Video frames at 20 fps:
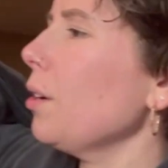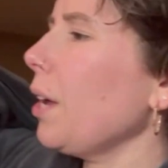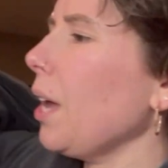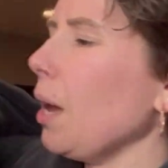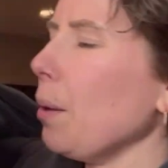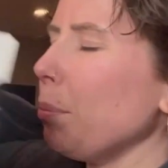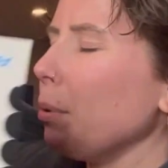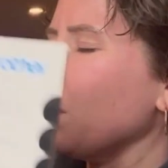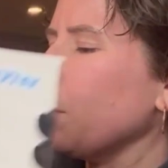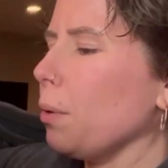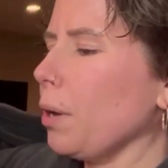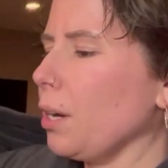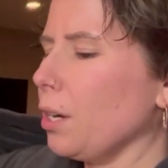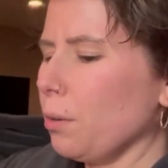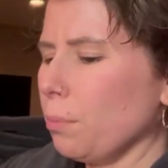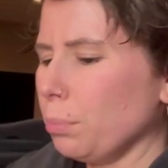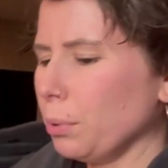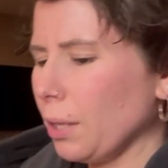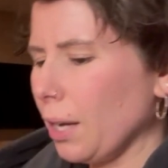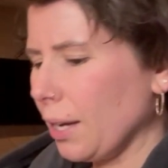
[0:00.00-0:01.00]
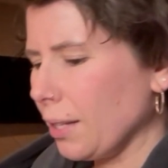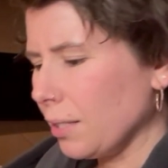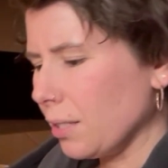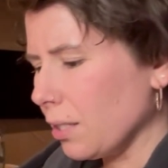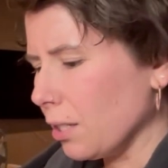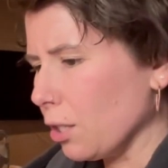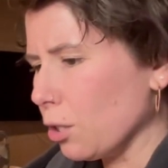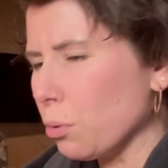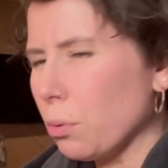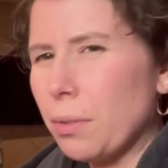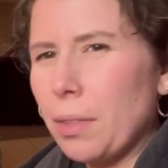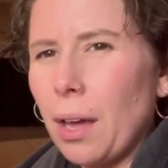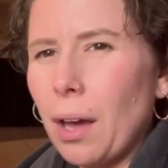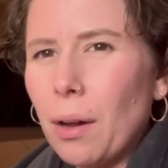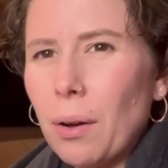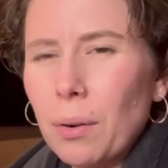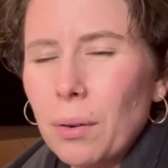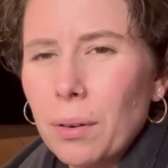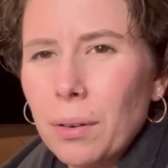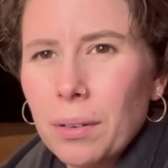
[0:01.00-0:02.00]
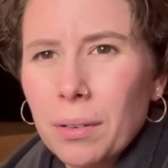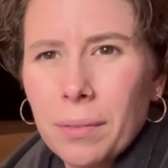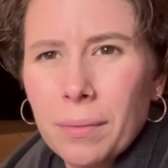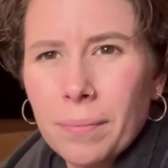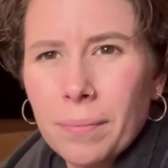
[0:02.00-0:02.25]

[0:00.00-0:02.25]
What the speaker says: can't be a way to blind stitch without